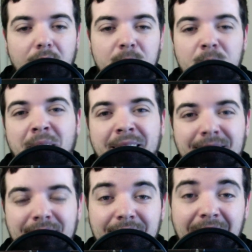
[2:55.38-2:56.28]
You might
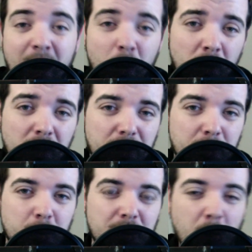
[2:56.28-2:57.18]
need an hour
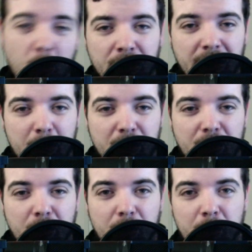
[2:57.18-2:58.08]
to record your
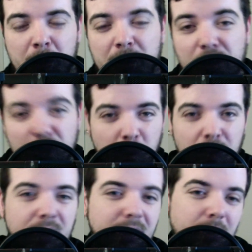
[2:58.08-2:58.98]
episode, or maybe it's
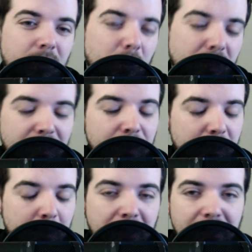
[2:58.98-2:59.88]
shorter and you only need
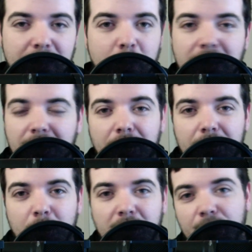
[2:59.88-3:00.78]
30 minutes,
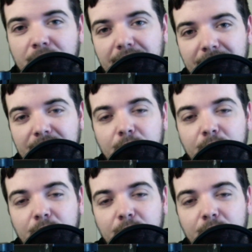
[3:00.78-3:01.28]
whatever it is